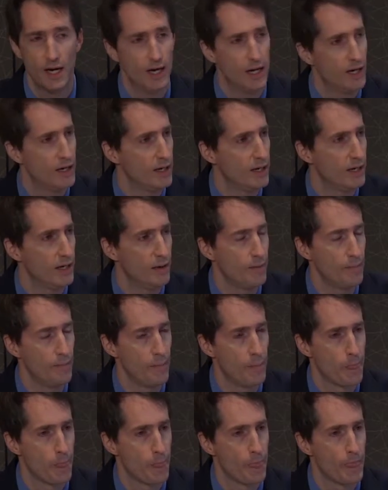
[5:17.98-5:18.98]
Um,
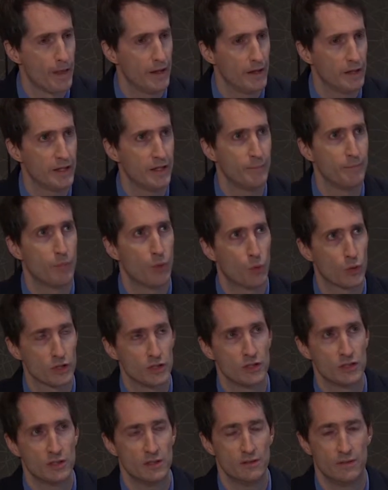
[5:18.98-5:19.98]
the
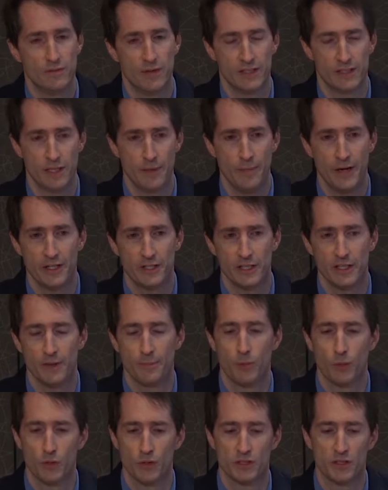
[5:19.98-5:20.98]
importance of, as I mentioned, the
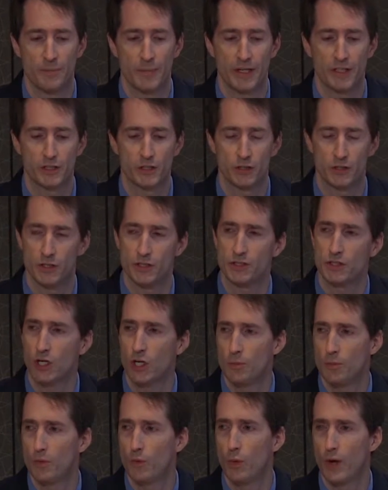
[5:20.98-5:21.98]
importance of making sure the
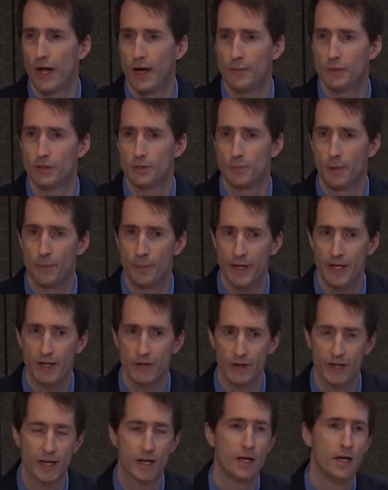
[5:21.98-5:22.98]
scope of what I was
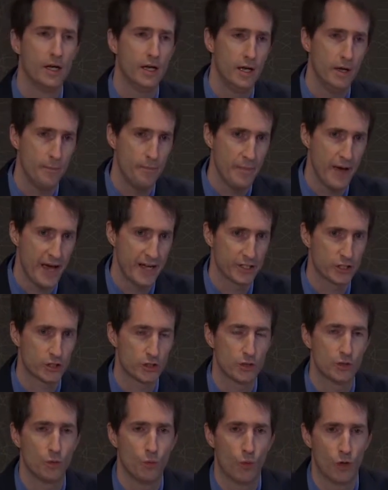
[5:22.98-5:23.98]
preparing matched
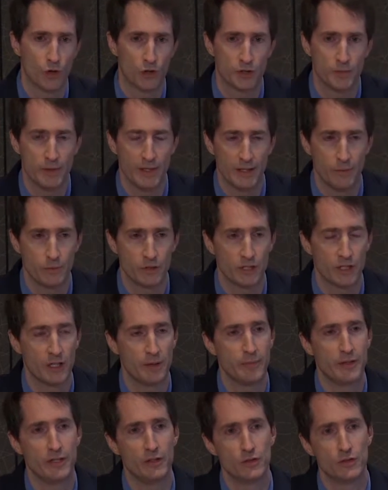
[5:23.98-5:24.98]
what ultimately was going to be
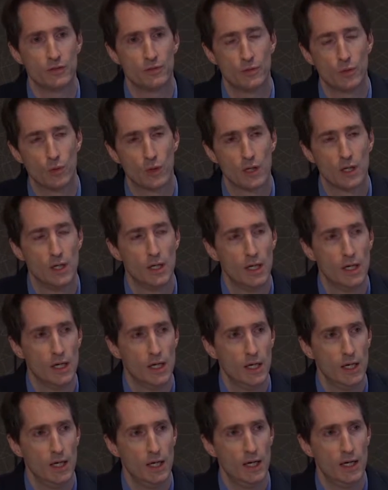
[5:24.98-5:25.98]
used for.
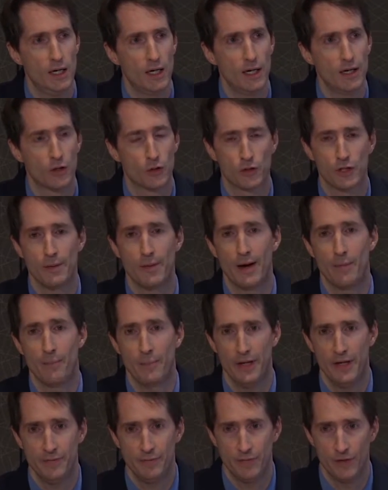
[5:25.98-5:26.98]
Uh, I learned about
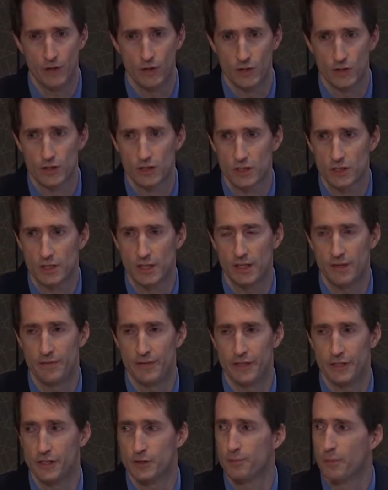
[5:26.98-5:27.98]
pitfalls, uh,
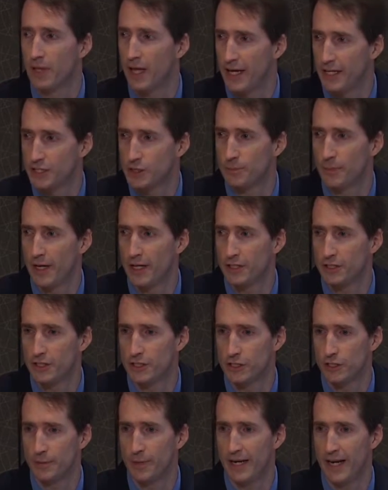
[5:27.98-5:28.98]
various blind spots
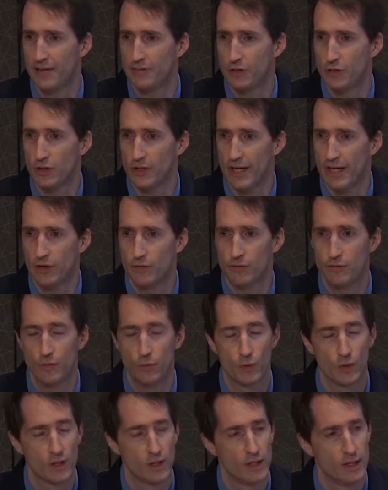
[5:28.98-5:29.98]
that you might have to look out for.